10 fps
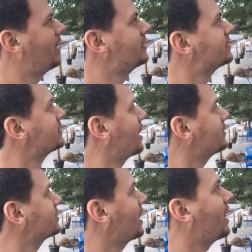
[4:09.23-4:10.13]
This is
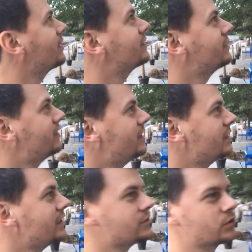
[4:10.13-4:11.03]
outside
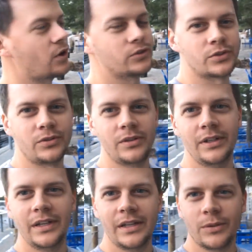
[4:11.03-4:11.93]
the Intracoastal
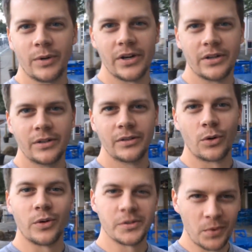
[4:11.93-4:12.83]
where
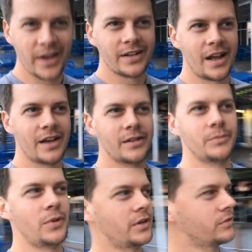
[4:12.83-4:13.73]
Courtney's playing tonight.
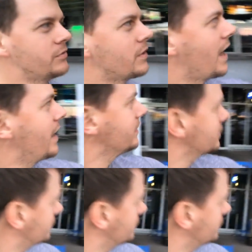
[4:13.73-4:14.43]
But you've got